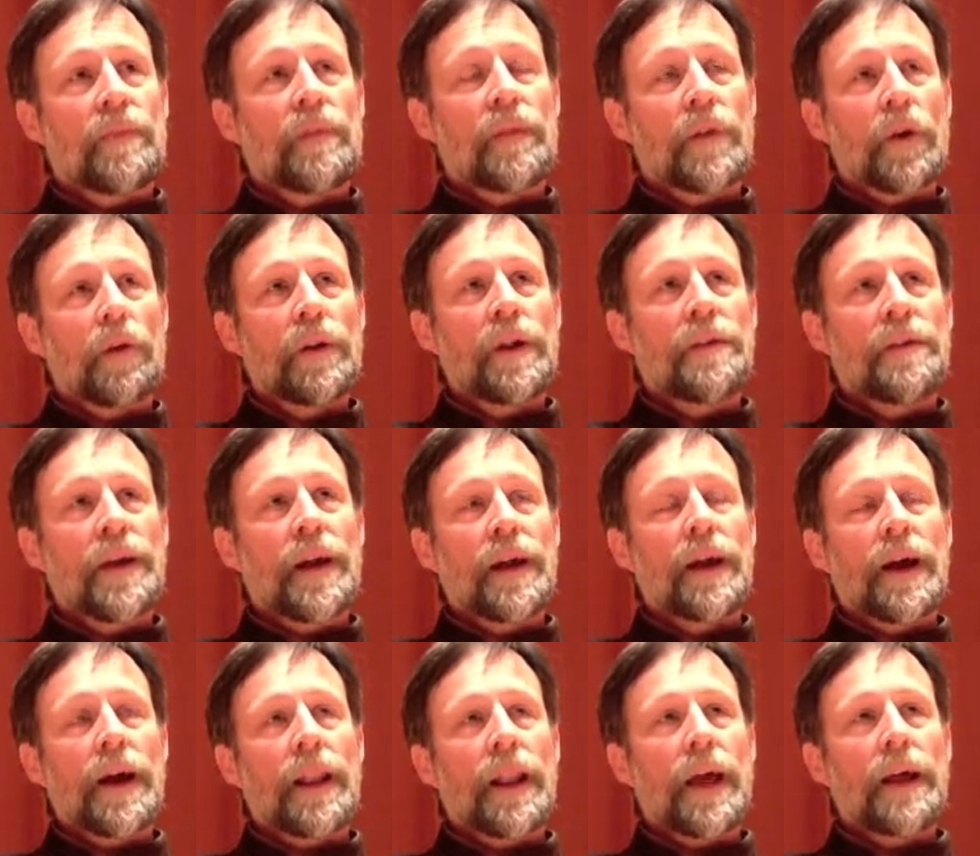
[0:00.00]
the only thing
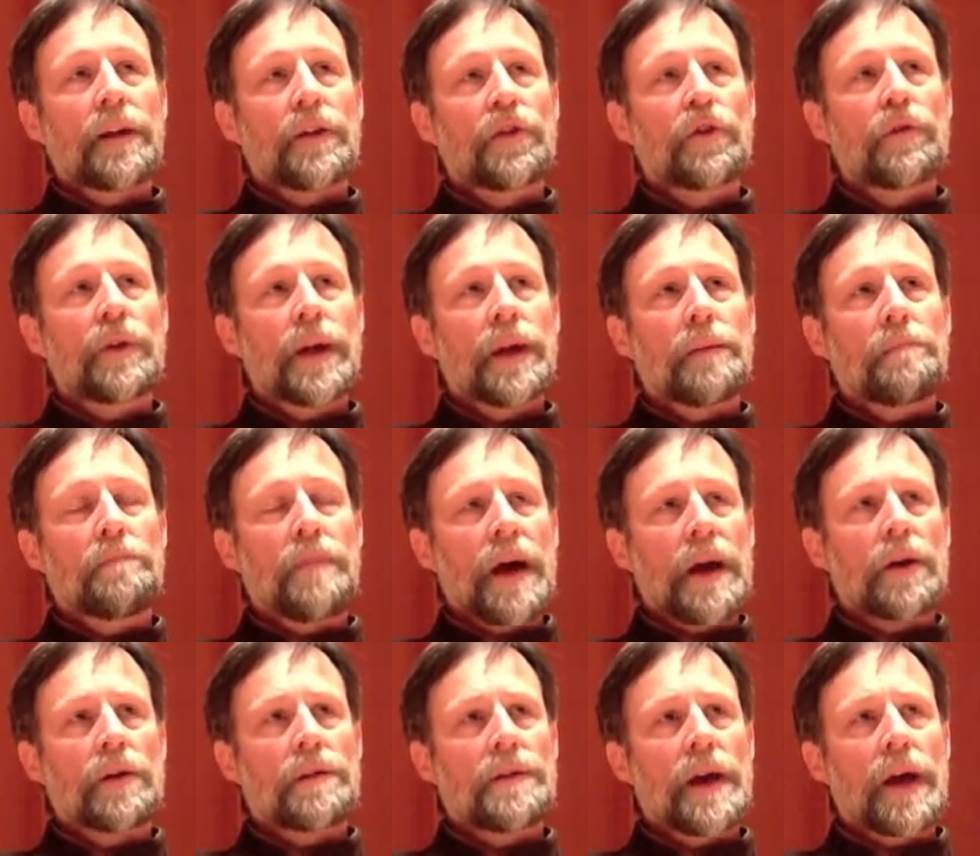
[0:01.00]
I like doing
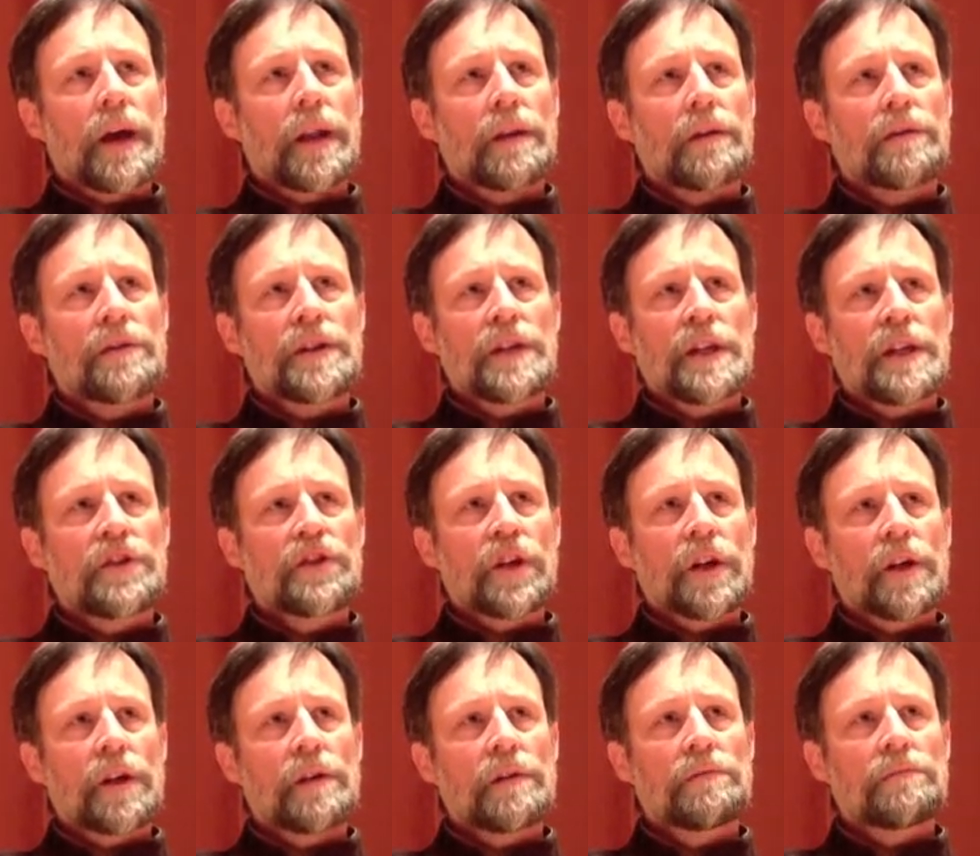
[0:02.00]
better than
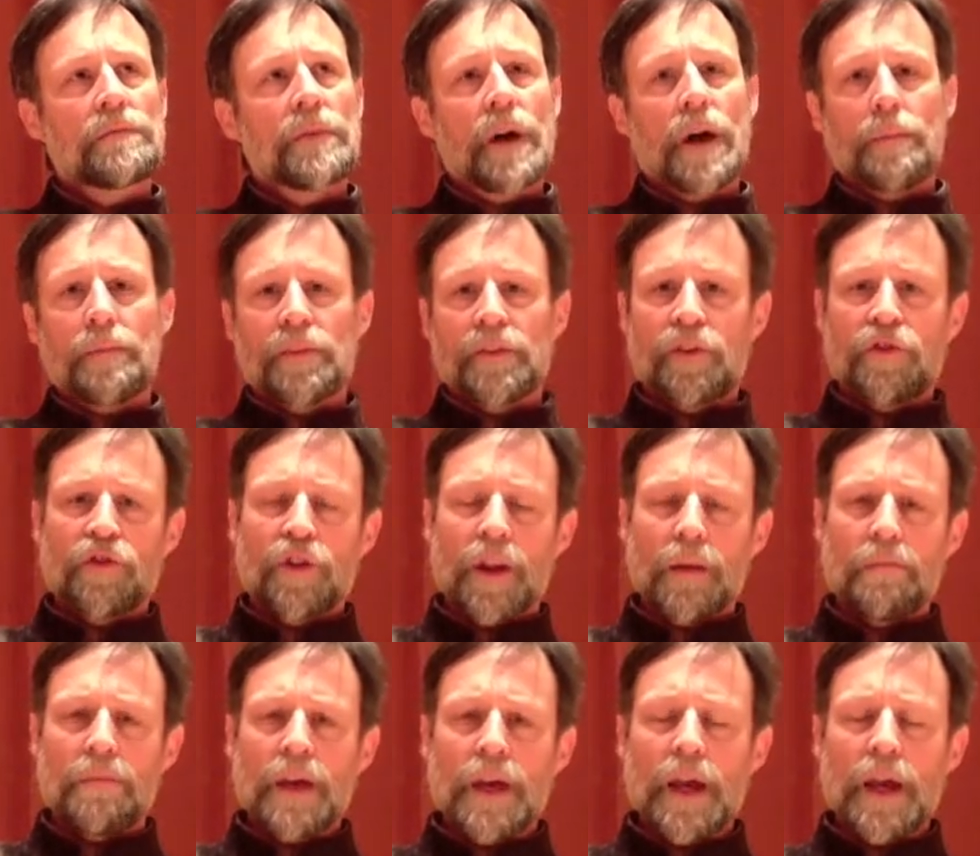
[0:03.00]
teaching composition
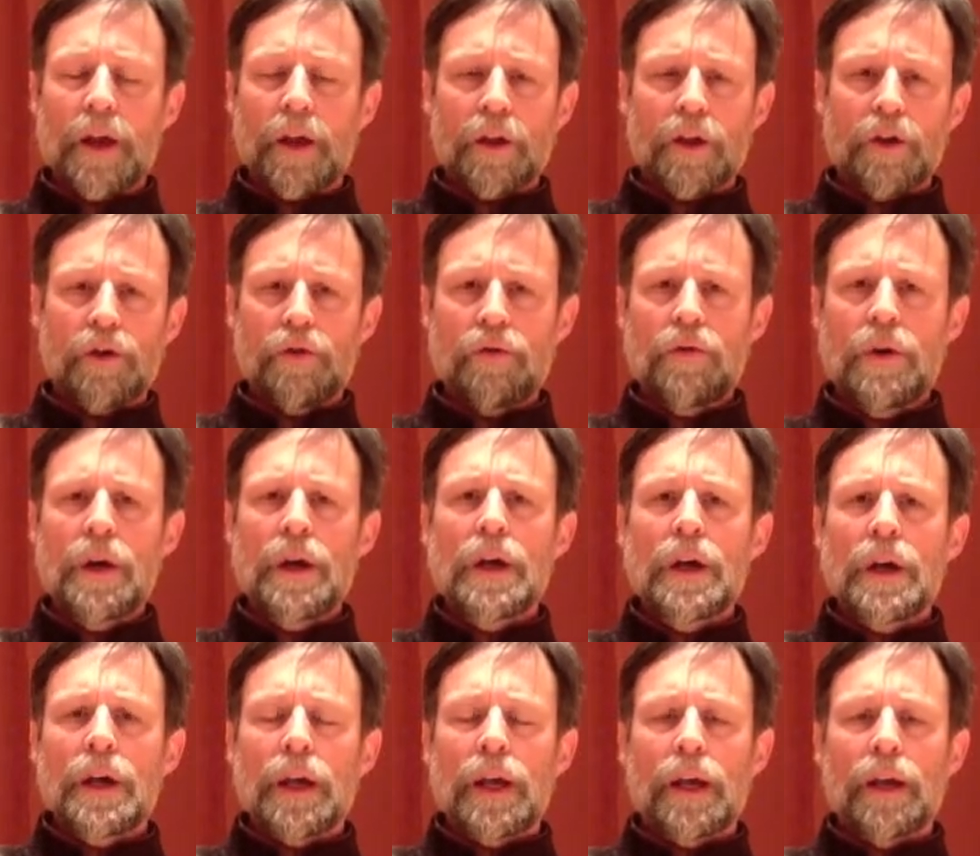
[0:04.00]
at PLU
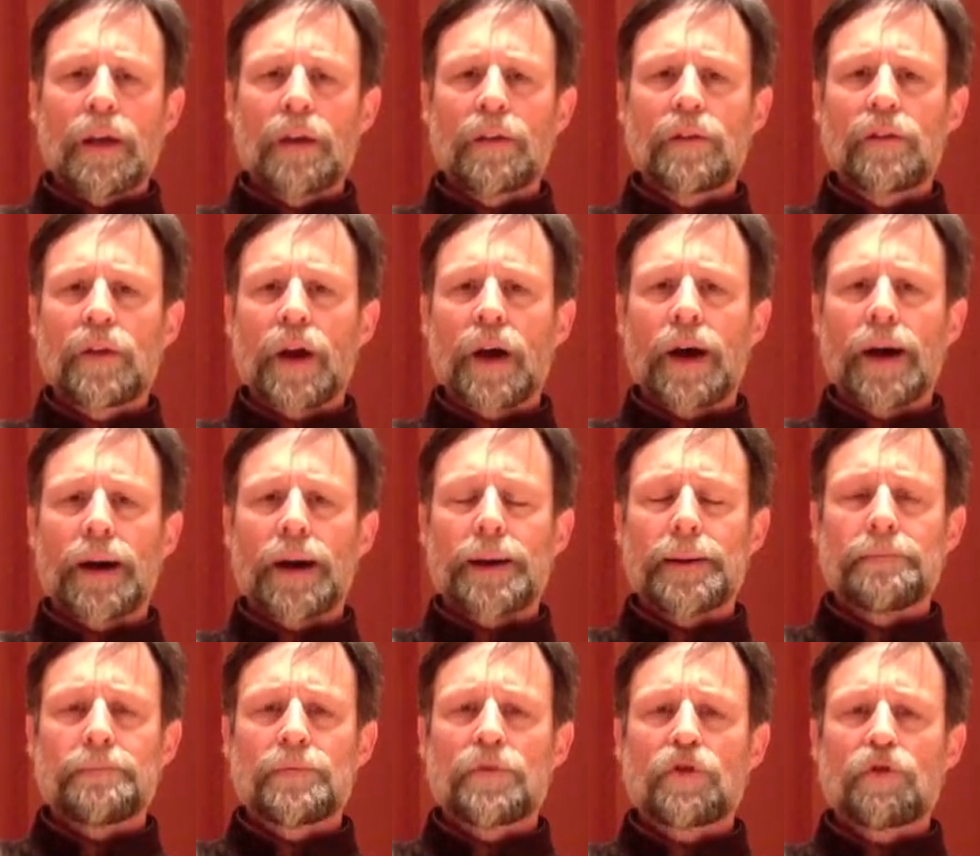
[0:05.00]
is
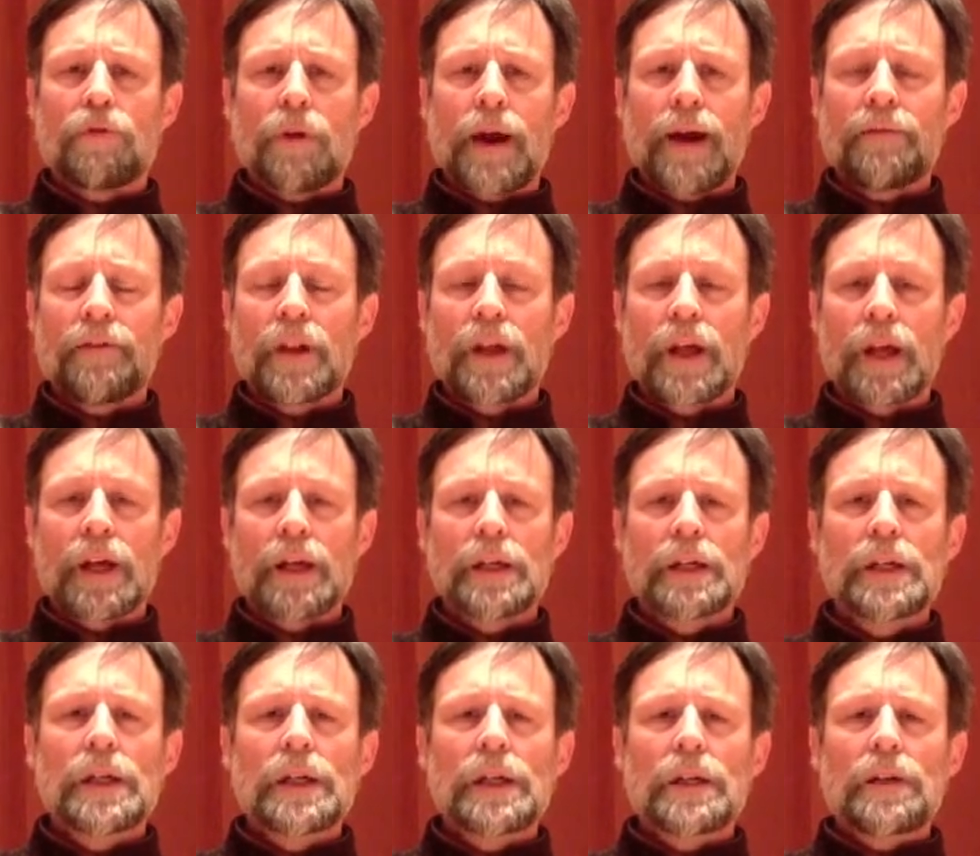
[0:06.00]
traveling
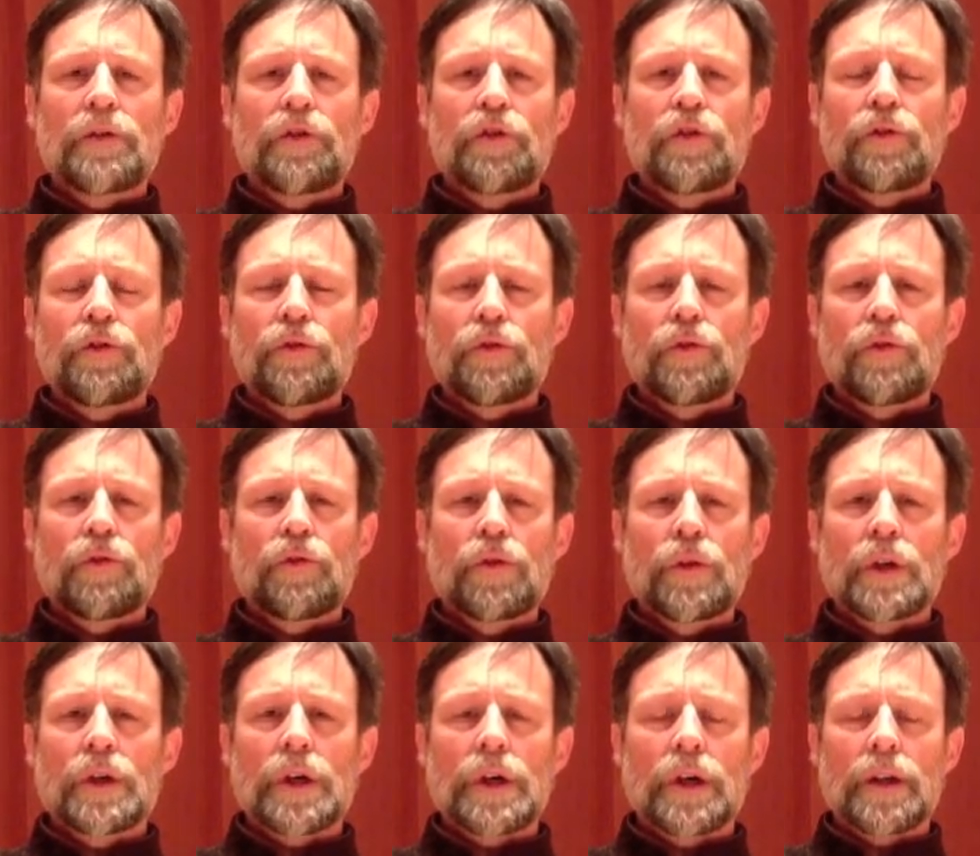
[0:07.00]
to
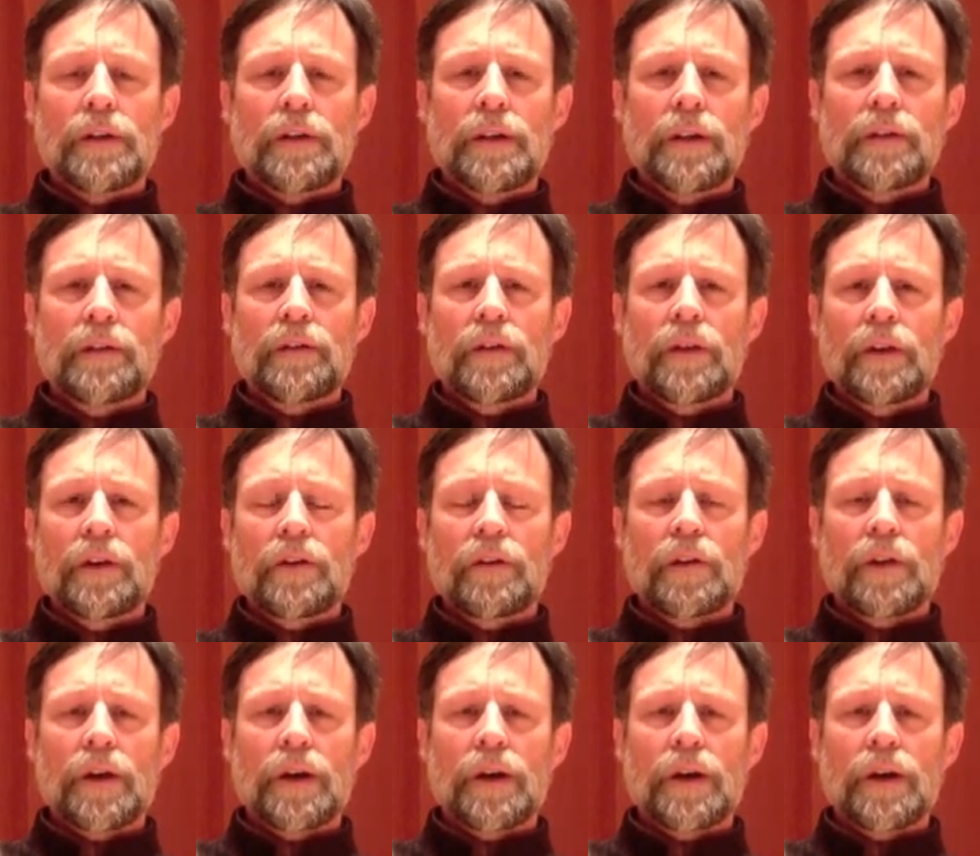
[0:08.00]
distant